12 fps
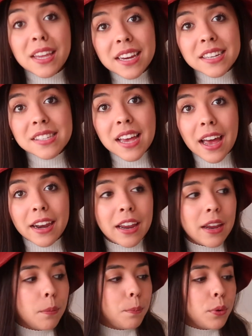these at
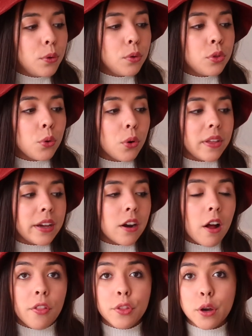a booth or like an
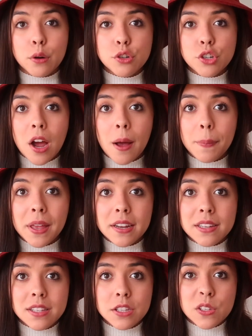on-the-go shop. It
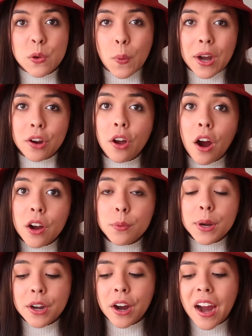is the Square card
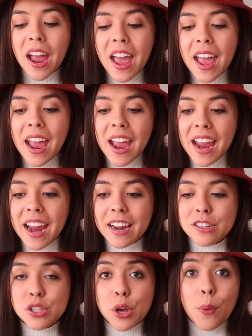reader.
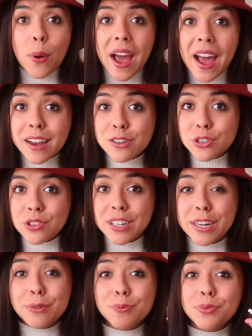And so
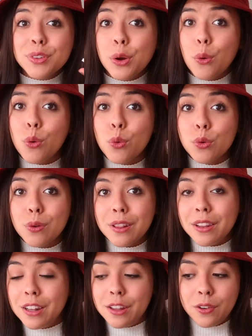actually,
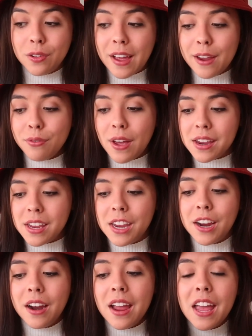little life hack
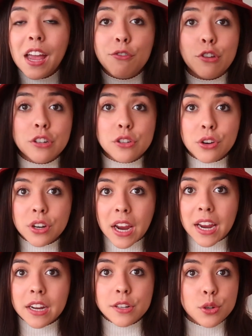here, if you just
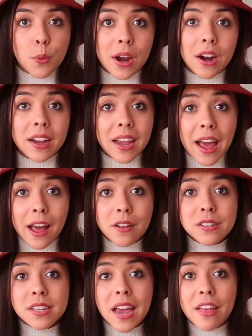create a Square
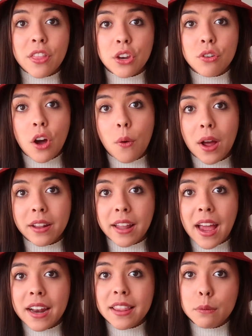account and then you go
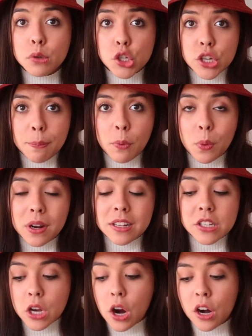online, they will ship one of
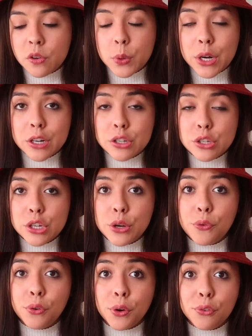these card readers to
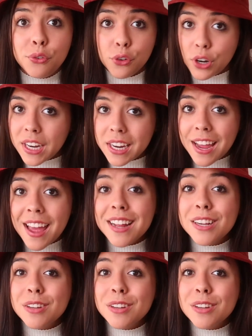you for free.